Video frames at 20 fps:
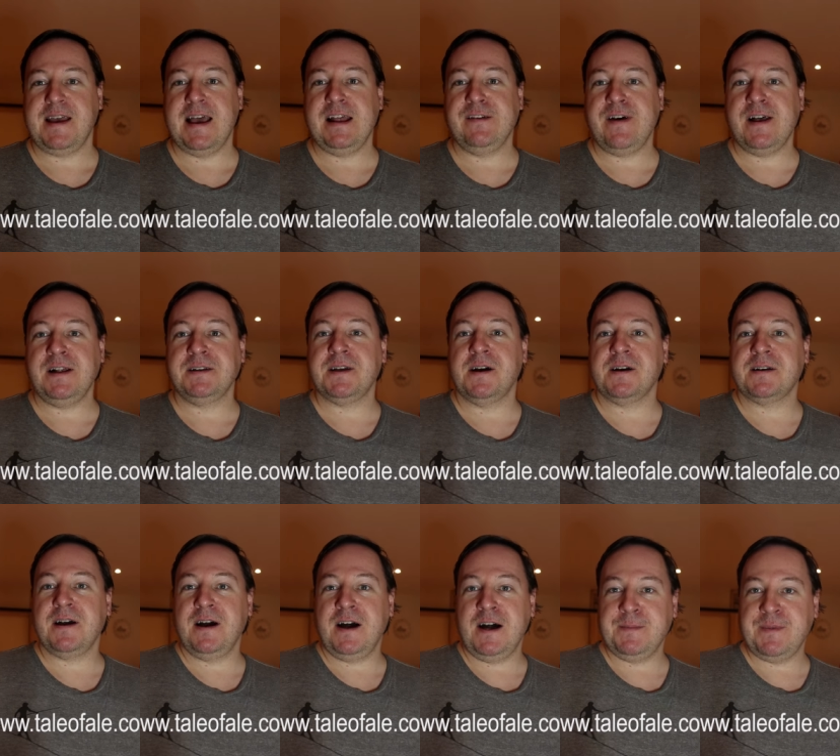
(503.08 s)

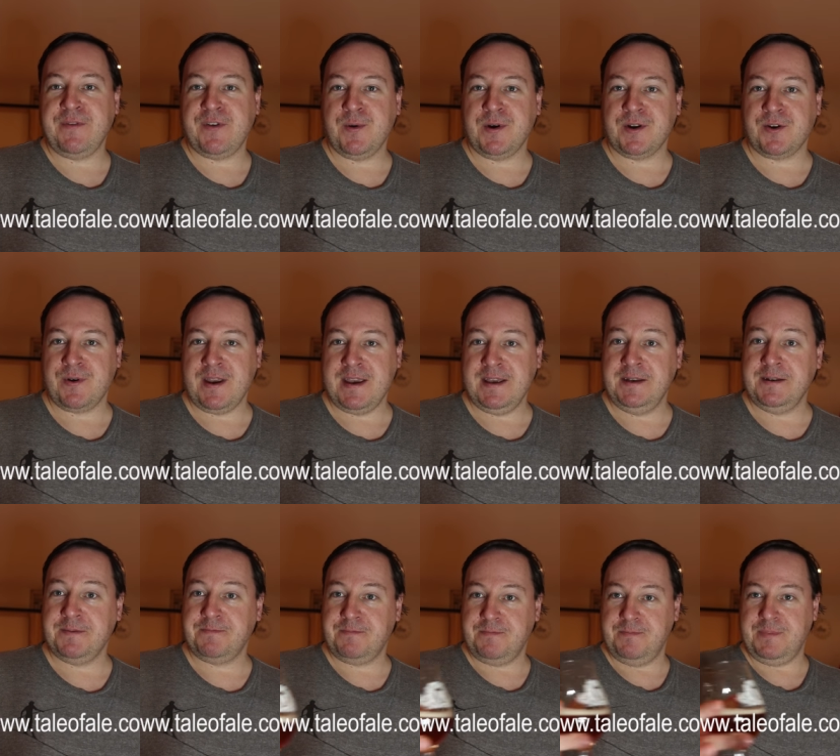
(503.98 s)
Taleofale.com if you want to
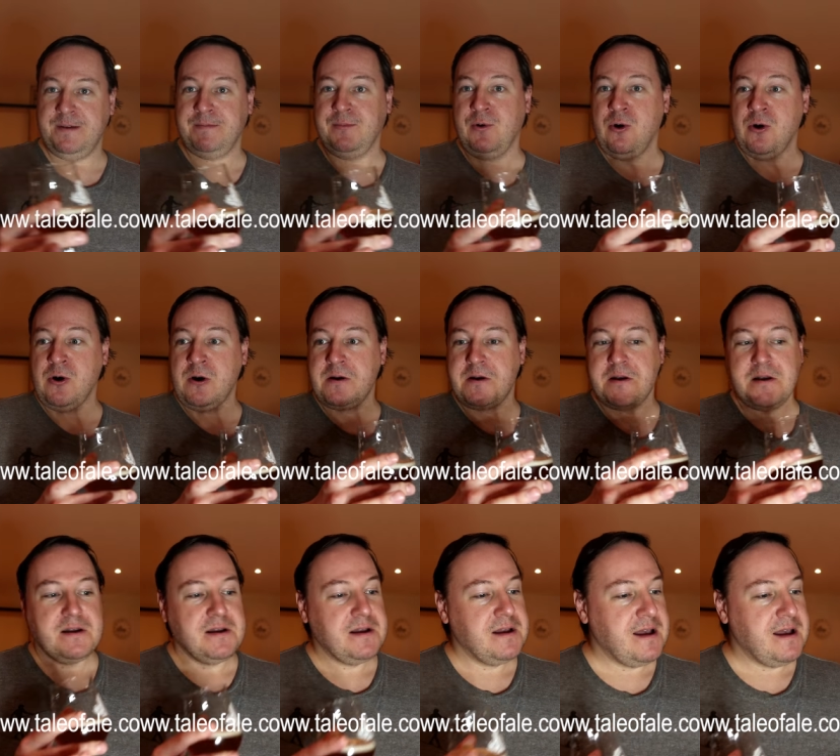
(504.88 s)
read a bit more.